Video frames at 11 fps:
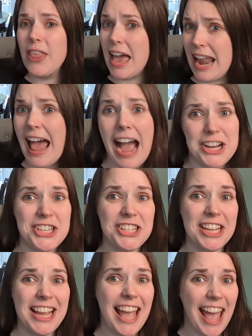And
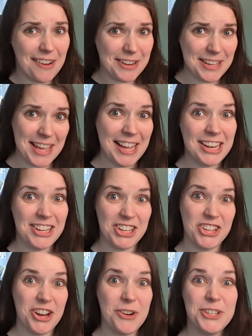actually, everything I just
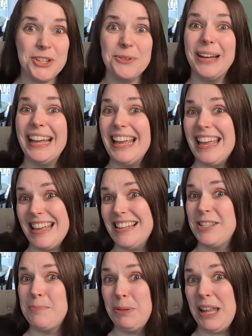showed you
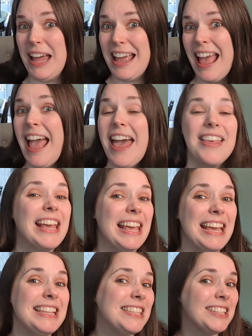is play.
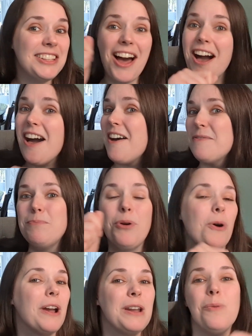Kids love
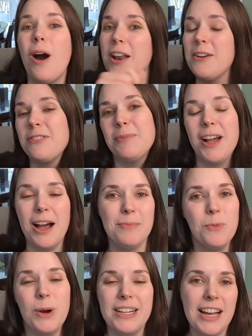pouring water from
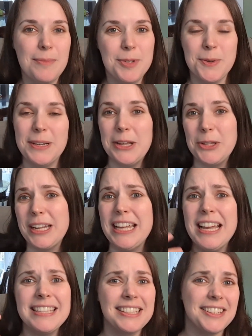one cup to another.
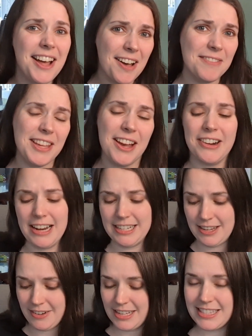Kids love the art
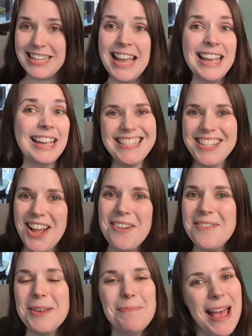activities. Kids
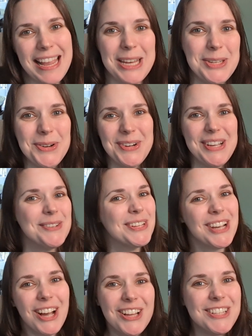love the pegging toys, which
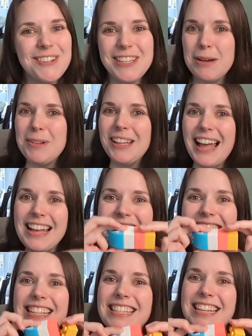also double as
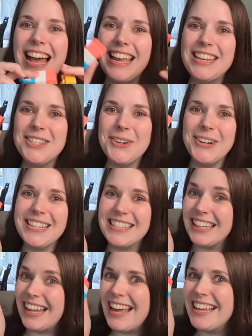stacking toys
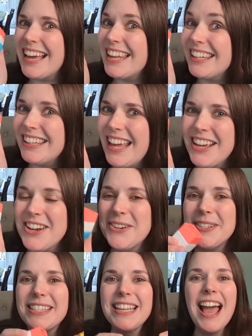like
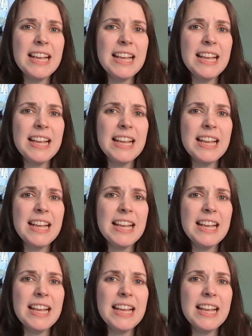Legos.